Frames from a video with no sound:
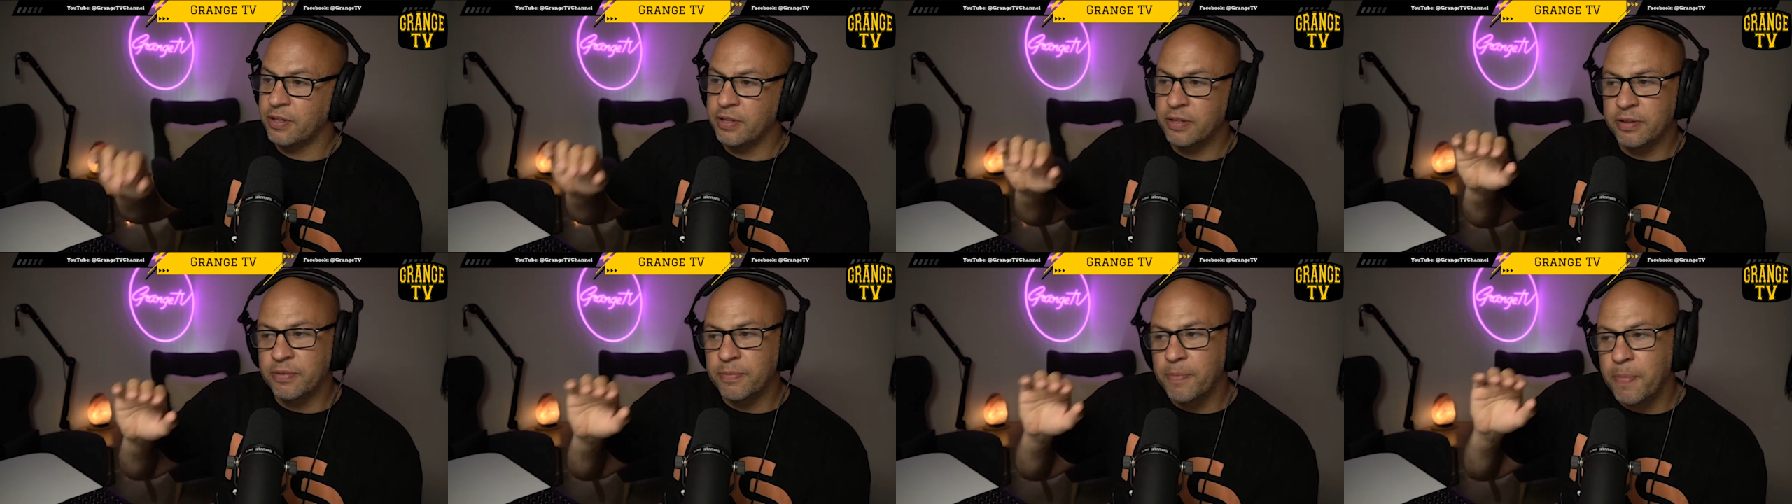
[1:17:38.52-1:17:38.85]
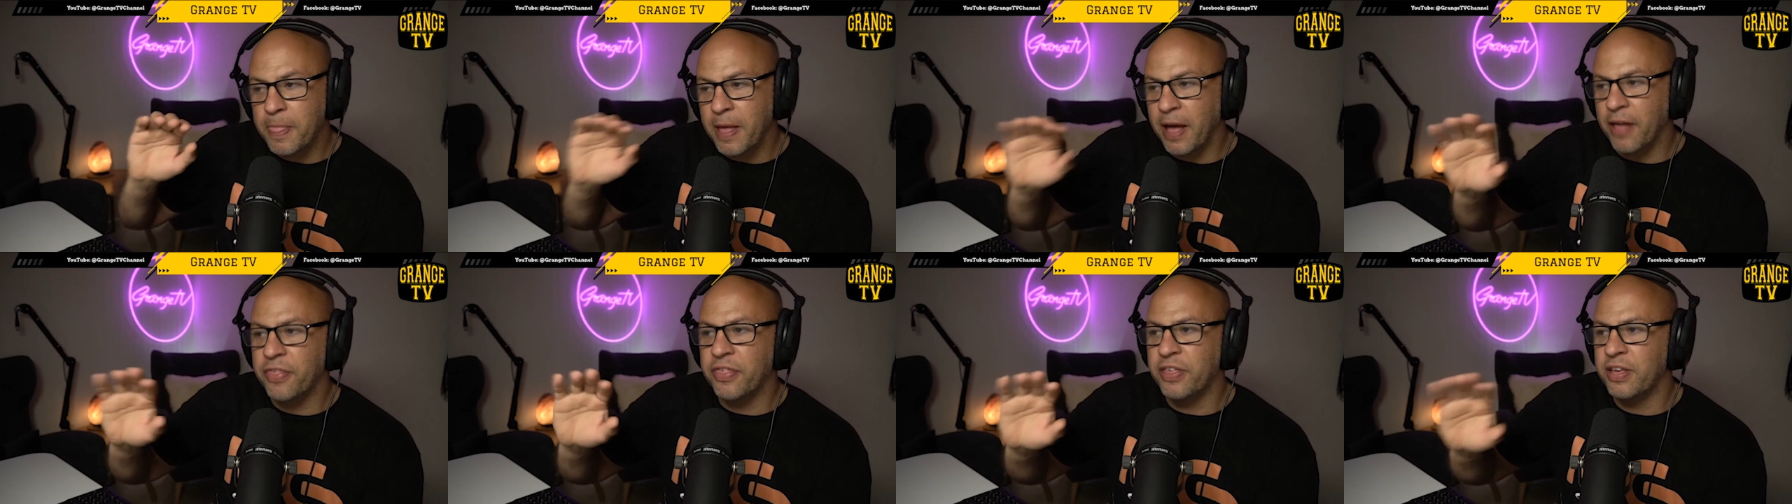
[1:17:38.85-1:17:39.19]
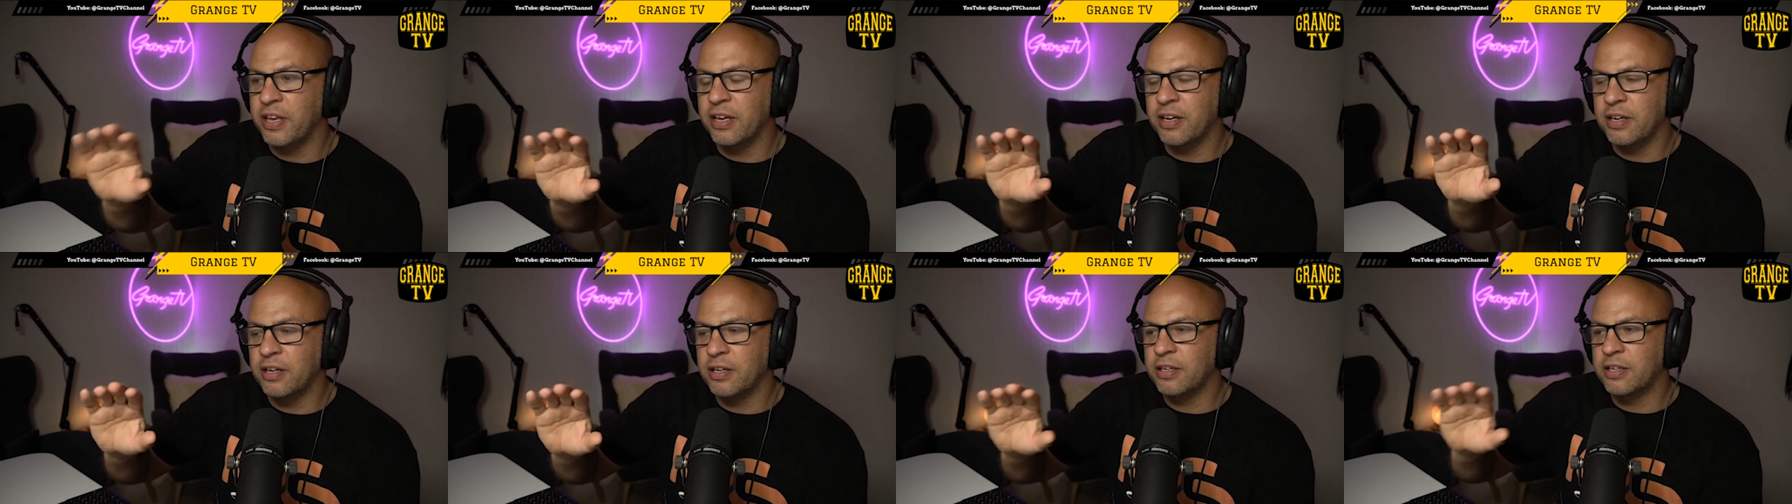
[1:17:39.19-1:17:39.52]

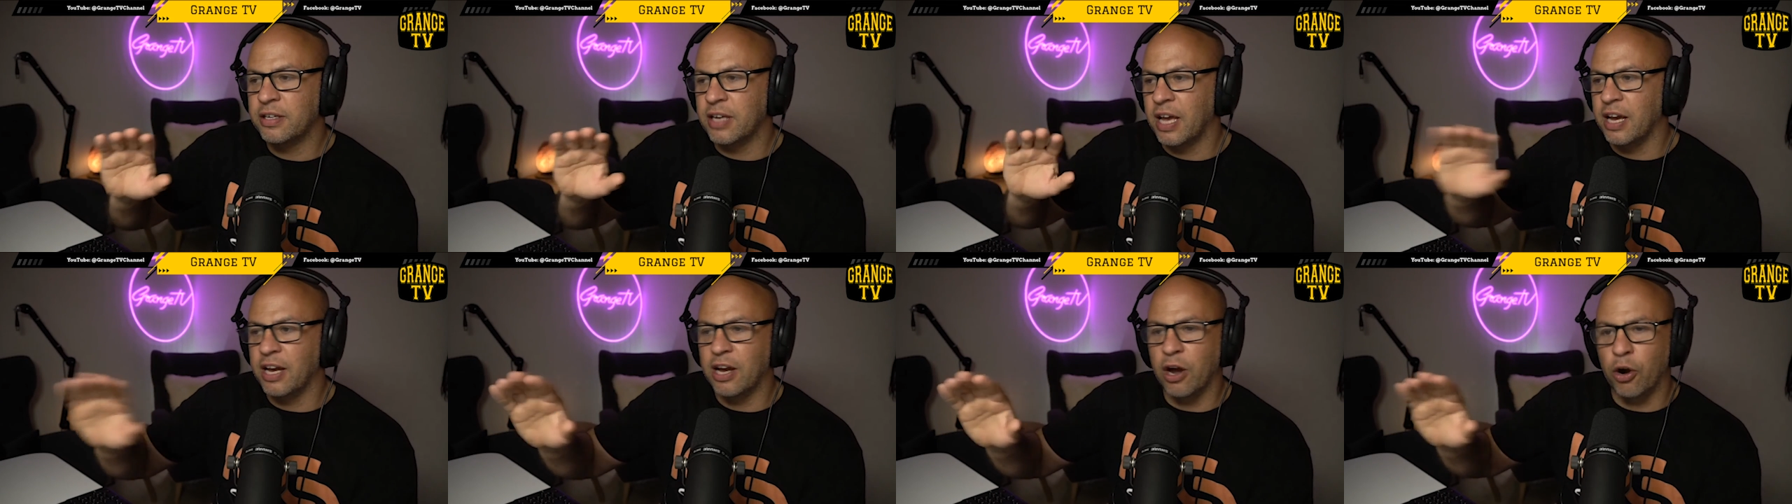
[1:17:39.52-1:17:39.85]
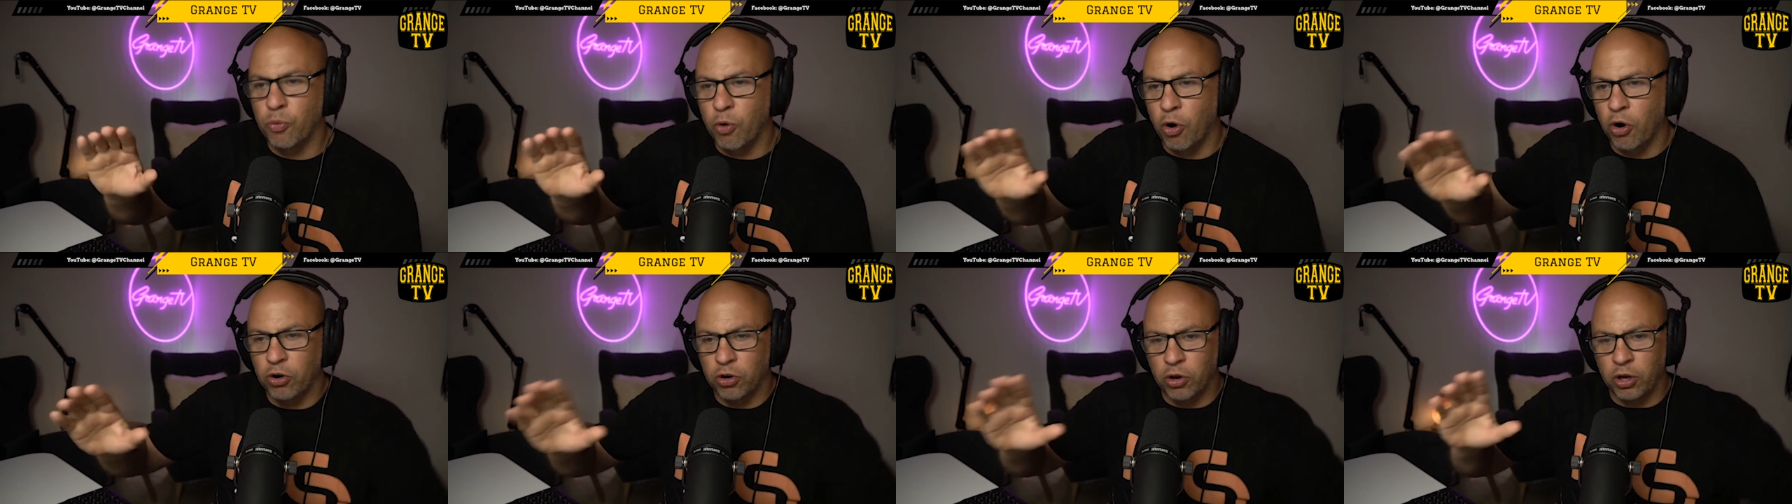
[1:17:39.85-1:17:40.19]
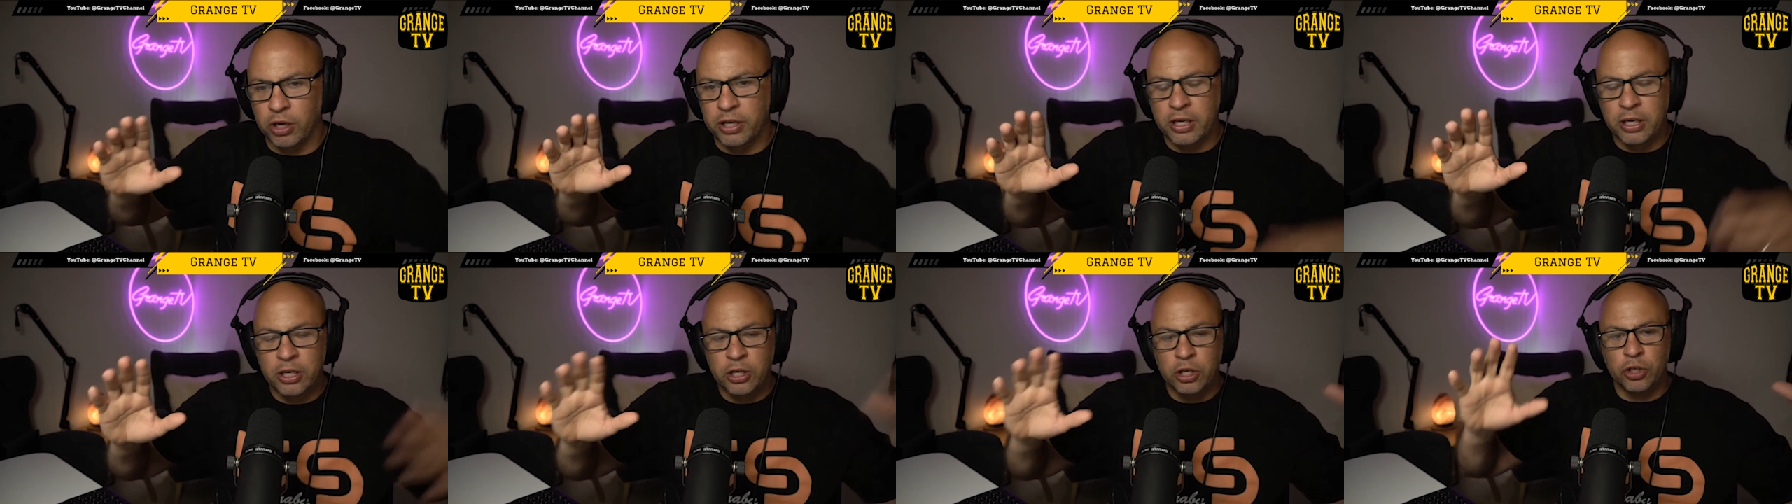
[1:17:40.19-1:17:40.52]
nothing can go wrong.
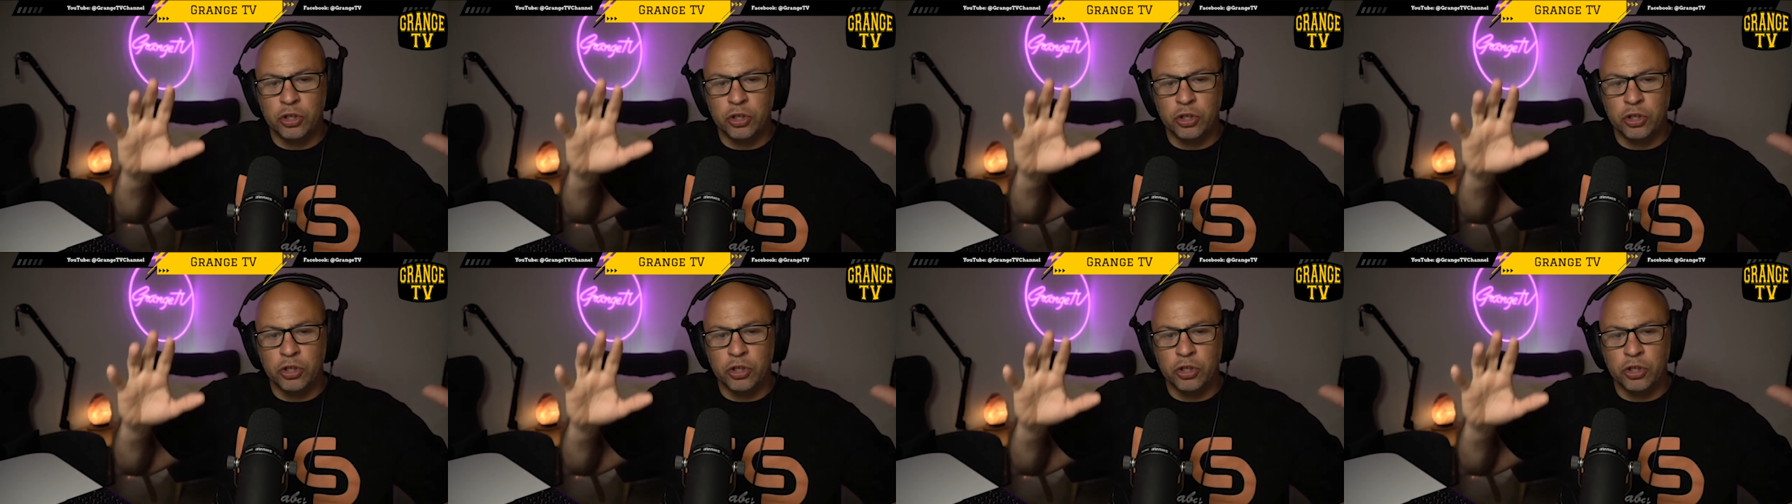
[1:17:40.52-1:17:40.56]
Like,